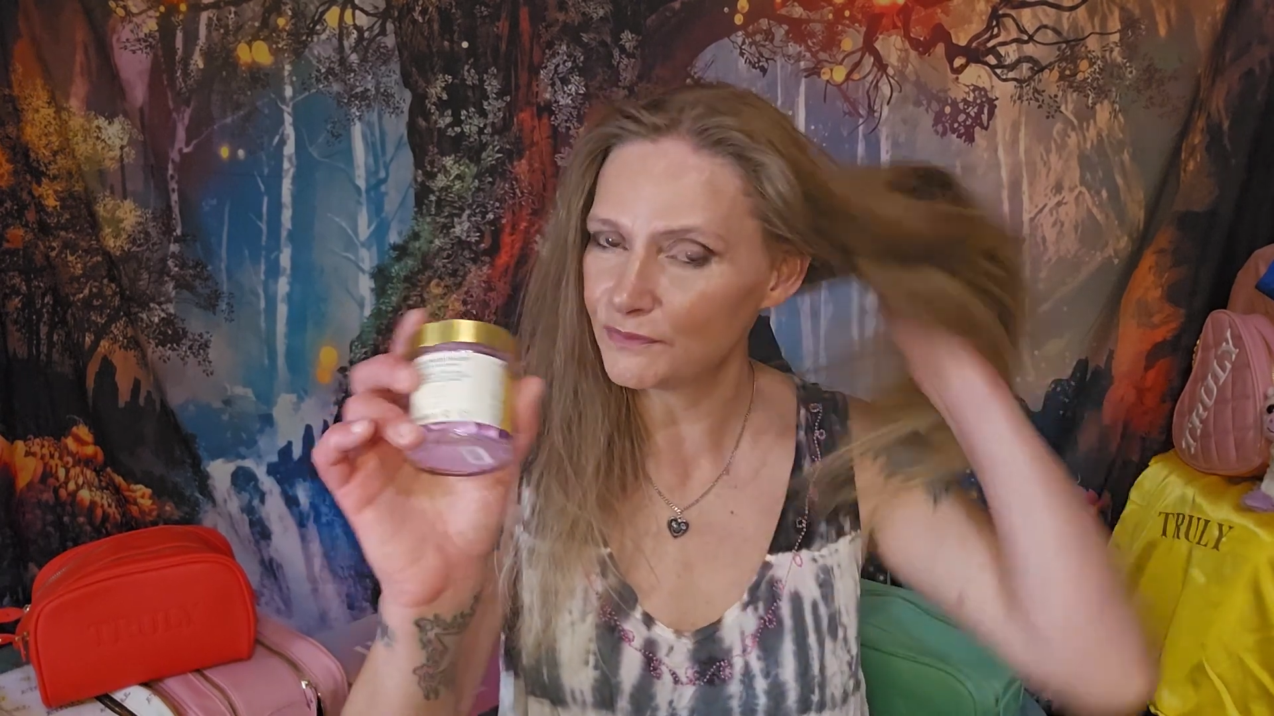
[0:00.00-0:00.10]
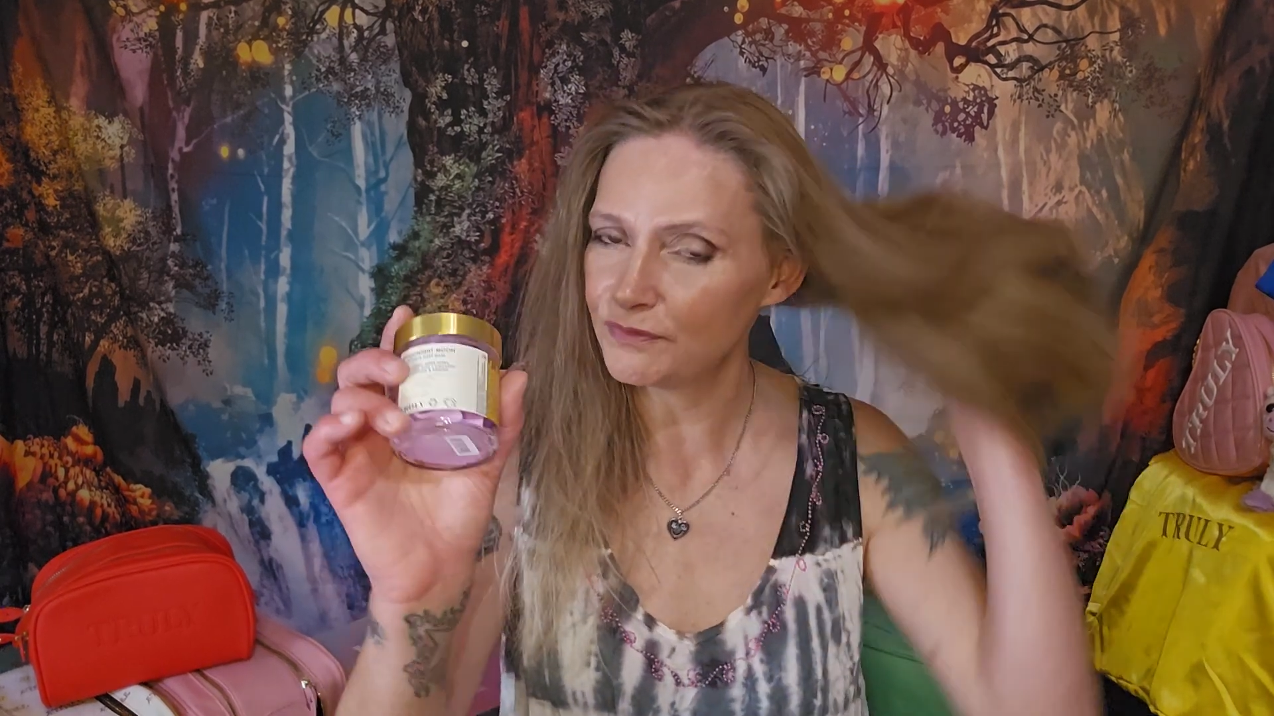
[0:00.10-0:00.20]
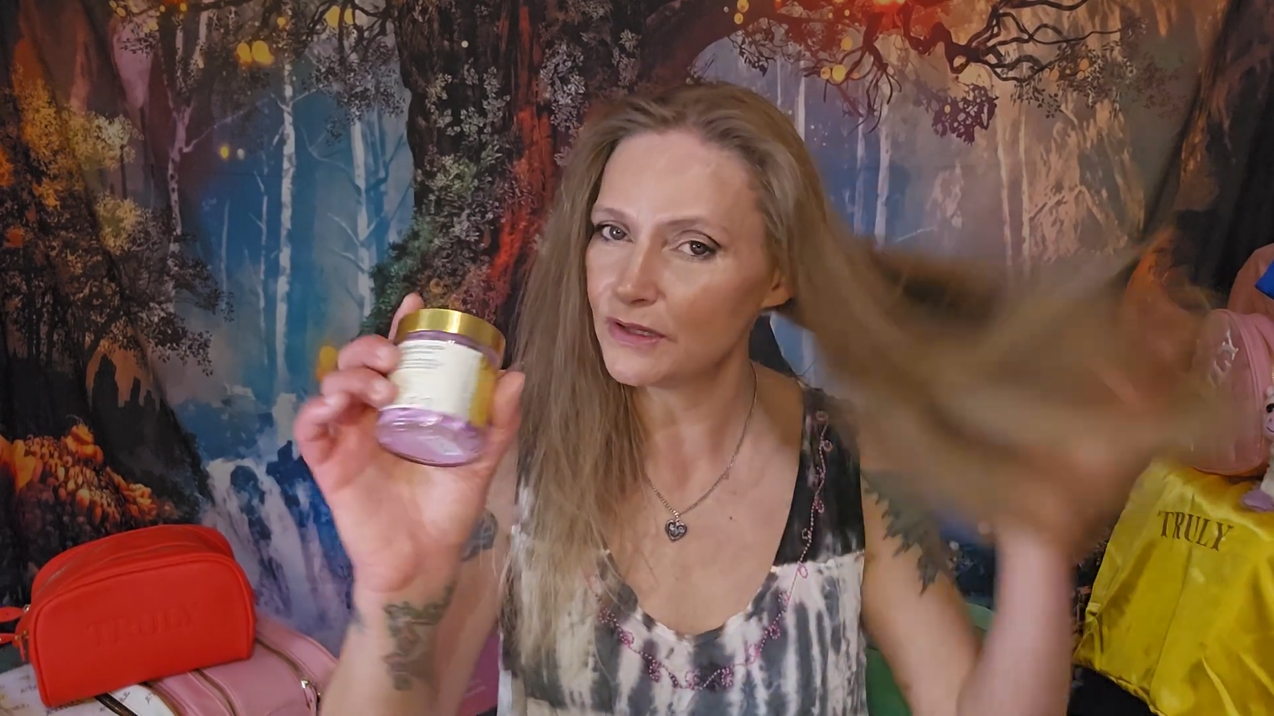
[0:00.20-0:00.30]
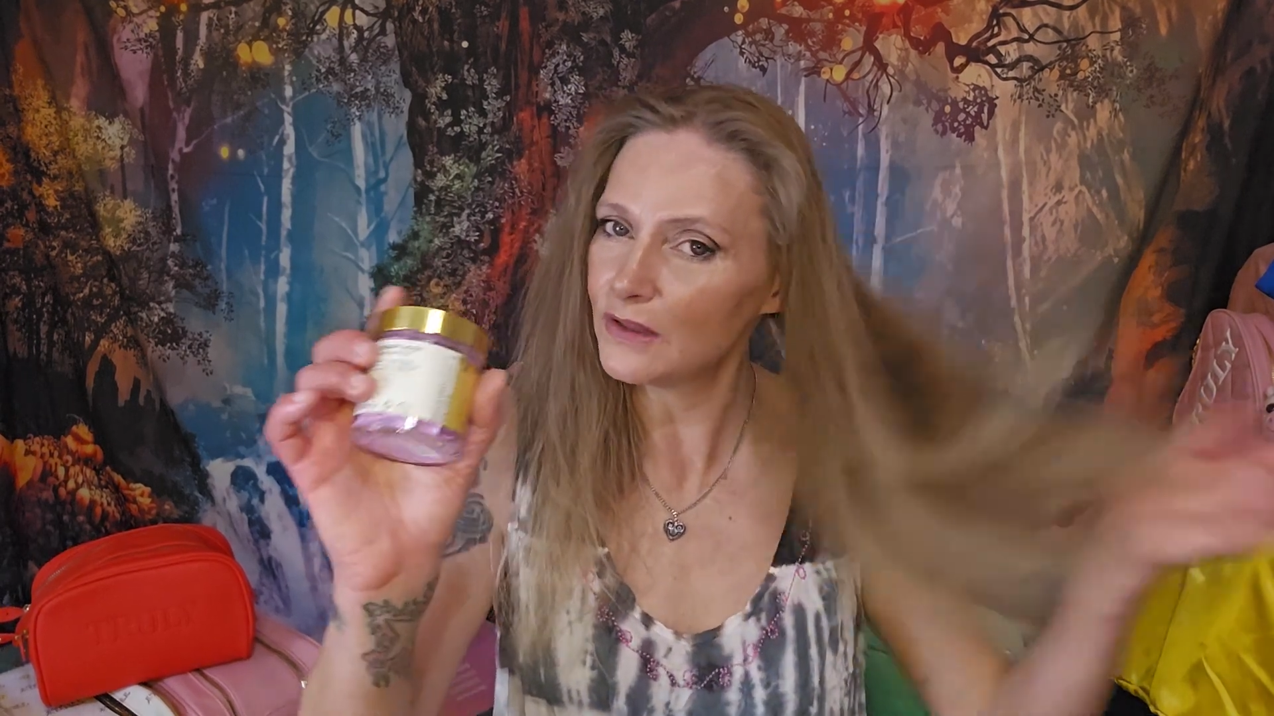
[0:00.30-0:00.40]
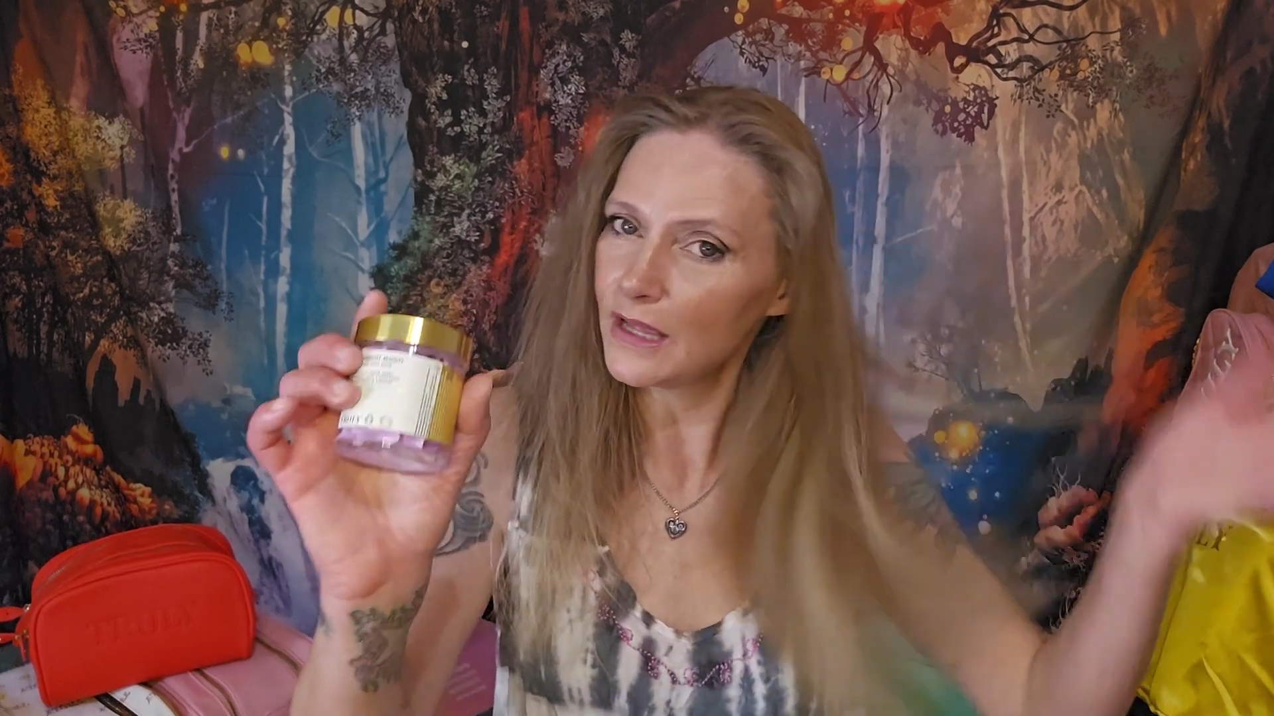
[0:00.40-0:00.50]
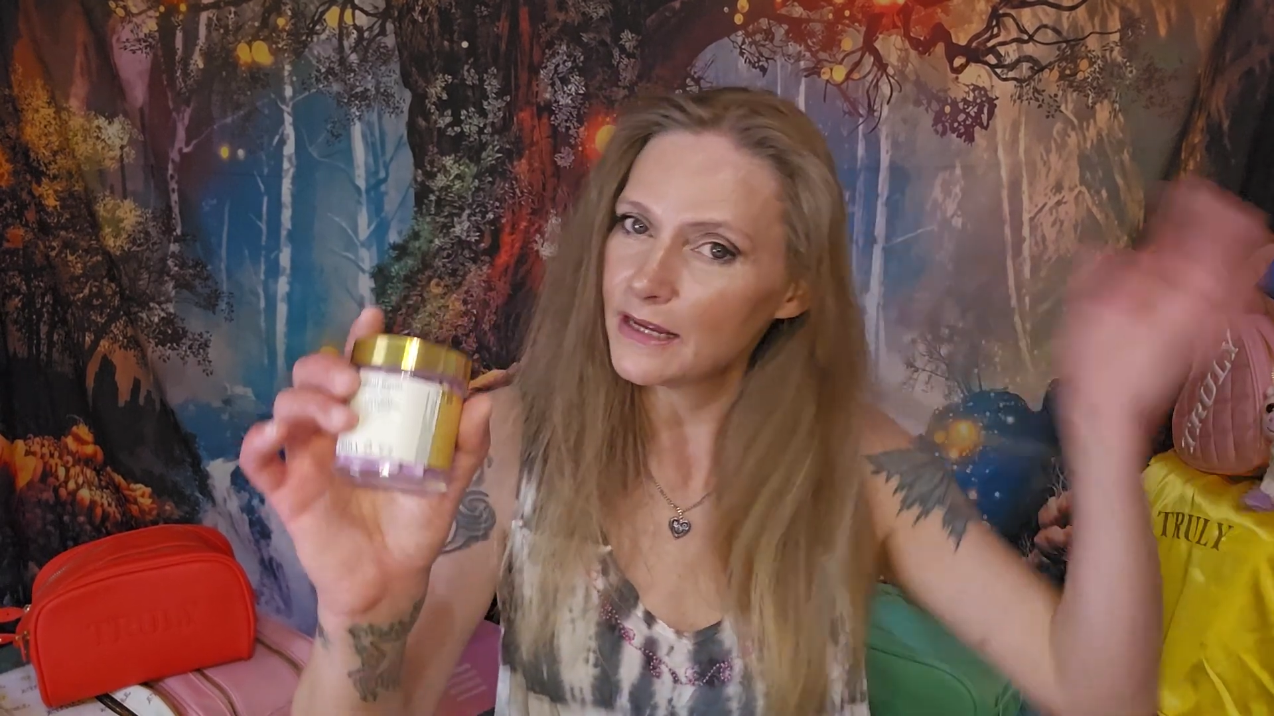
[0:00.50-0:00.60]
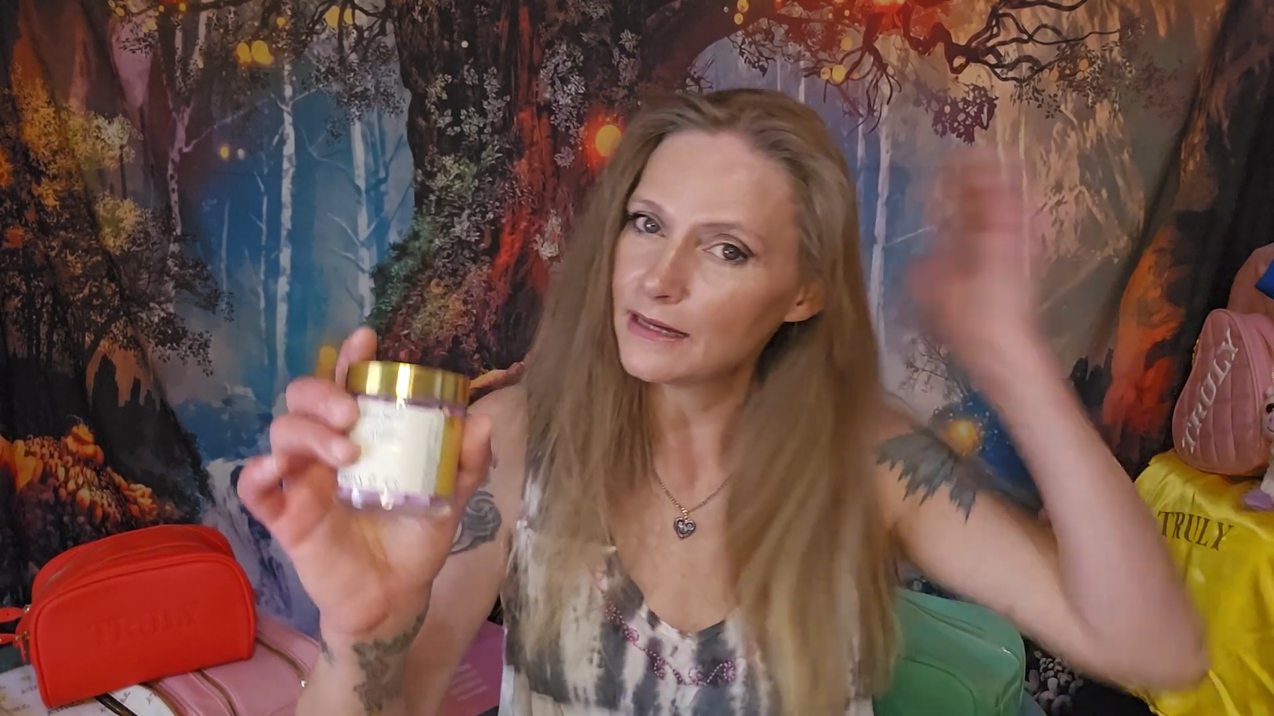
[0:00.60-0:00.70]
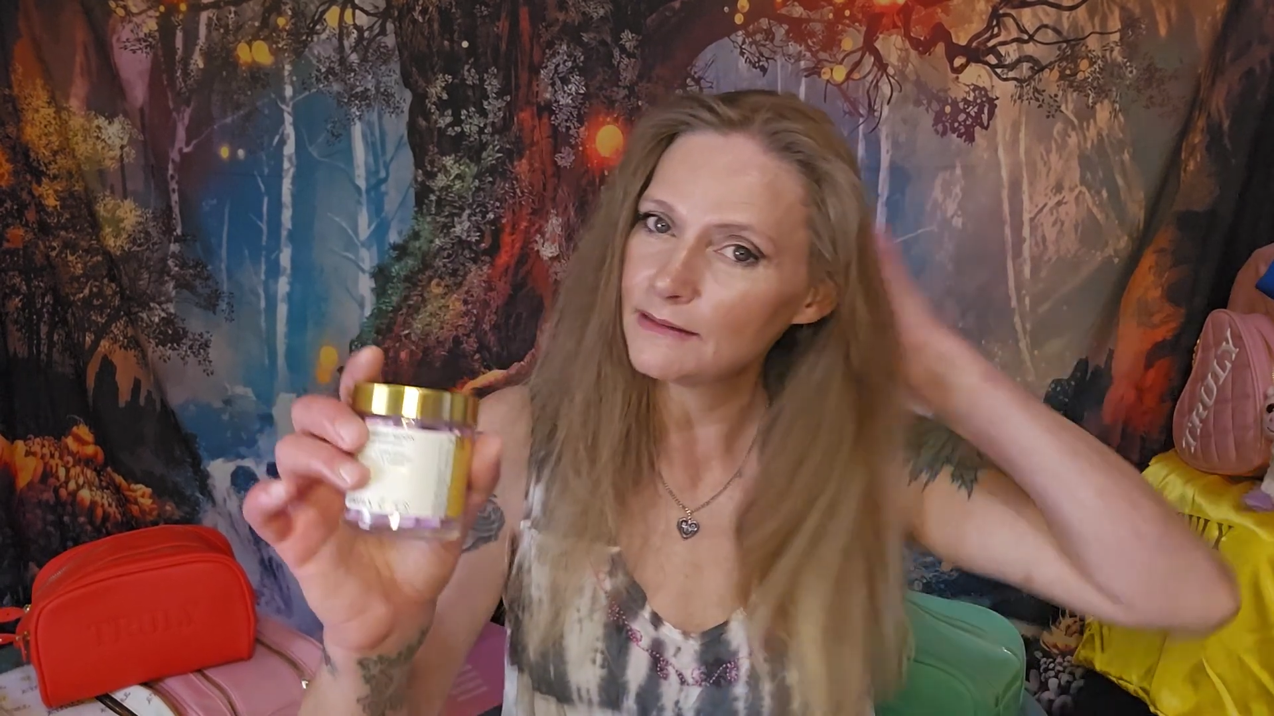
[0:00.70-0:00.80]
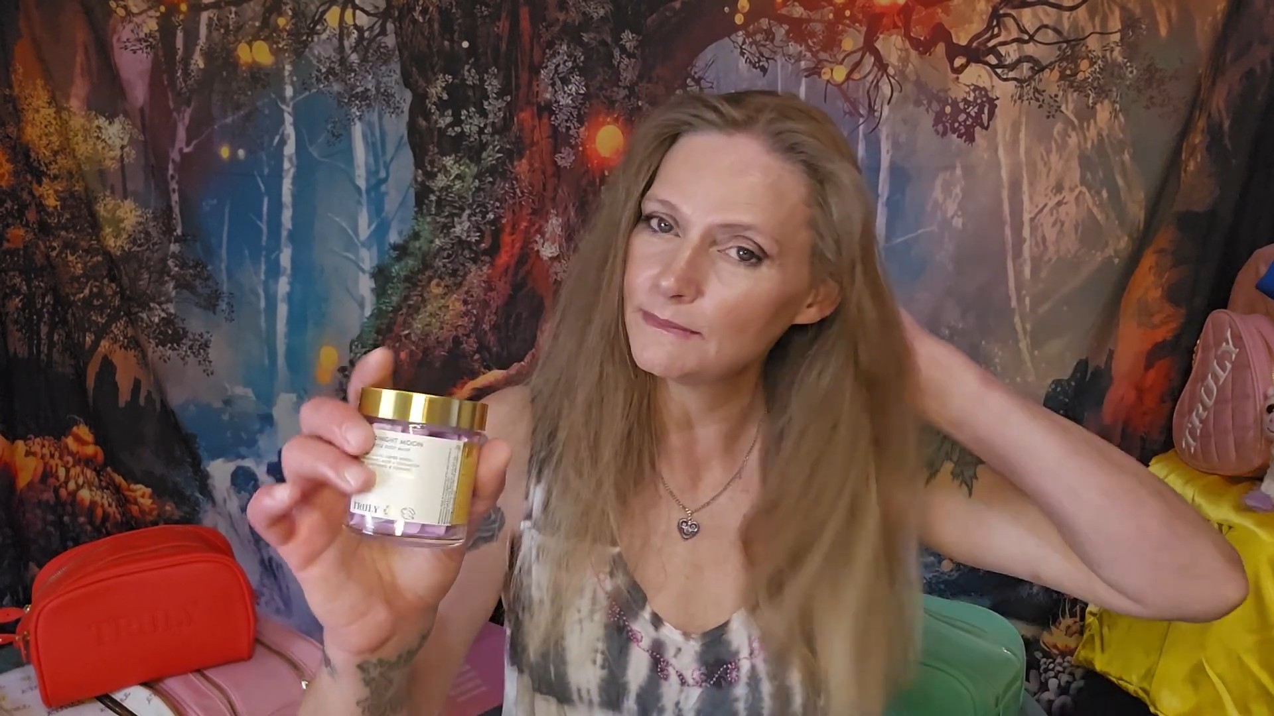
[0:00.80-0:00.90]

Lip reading: feel like,